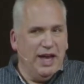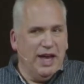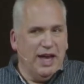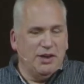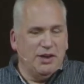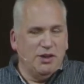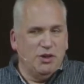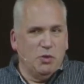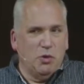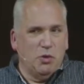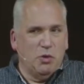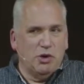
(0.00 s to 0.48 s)

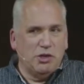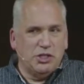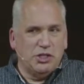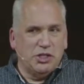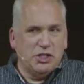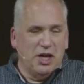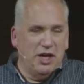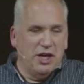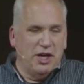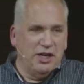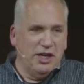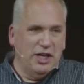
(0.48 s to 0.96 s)
And the word
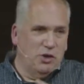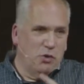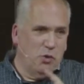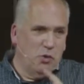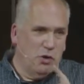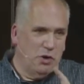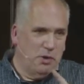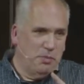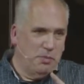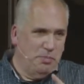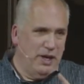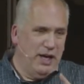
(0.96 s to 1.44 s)
son and
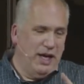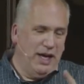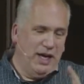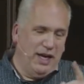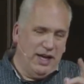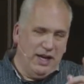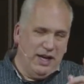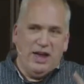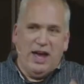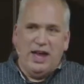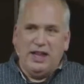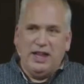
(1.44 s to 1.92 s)
the word
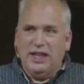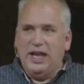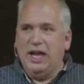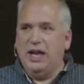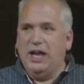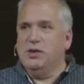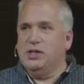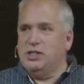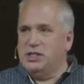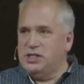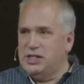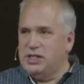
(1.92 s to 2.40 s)
pig in that
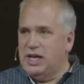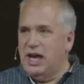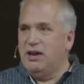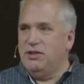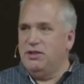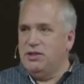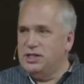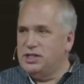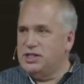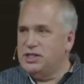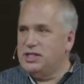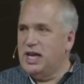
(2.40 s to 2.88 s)
language
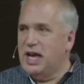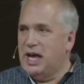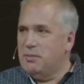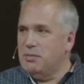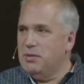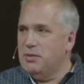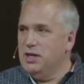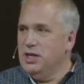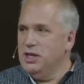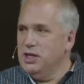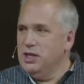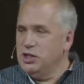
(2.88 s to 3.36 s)
sounded the
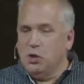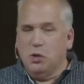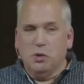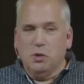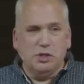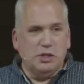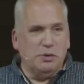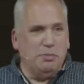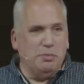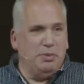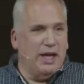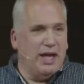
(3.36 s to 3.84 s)
same.
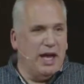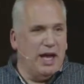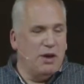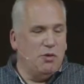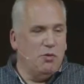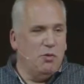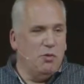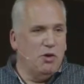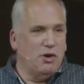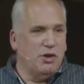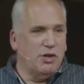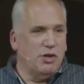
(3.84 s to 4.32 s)
So it was a play
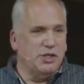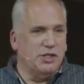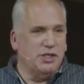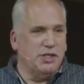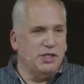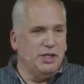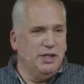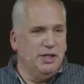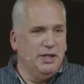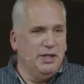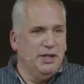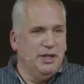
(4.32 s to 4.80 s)
on
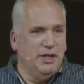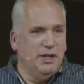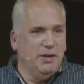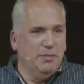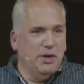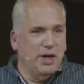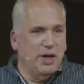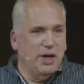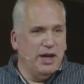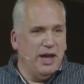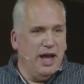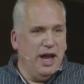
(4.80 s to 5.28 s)
words.
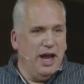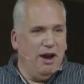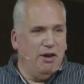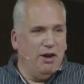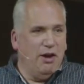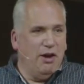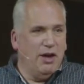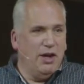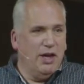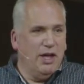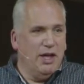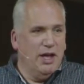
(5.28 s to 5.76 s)
But
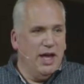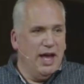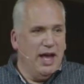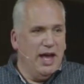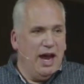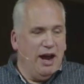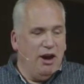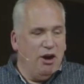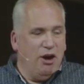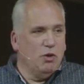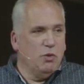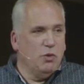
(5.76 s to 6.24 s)
Herod,
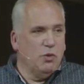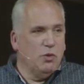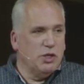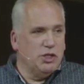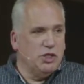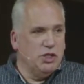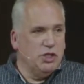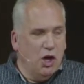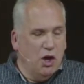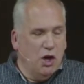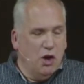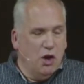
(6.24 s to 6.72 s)
Herod
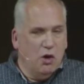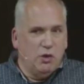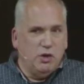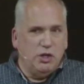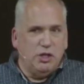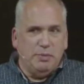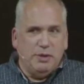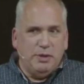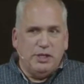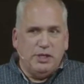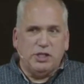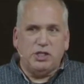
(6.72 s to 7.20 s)
was
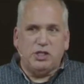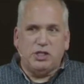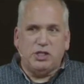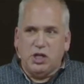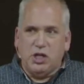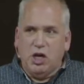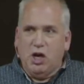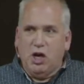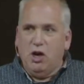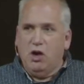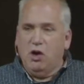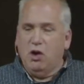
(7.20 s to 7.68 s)
known to be
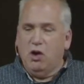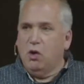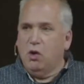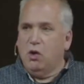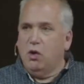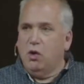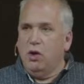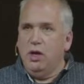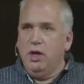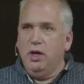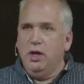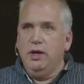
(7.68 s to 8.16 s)

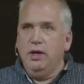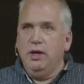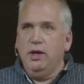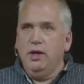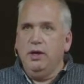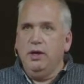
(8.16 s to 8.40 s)
so,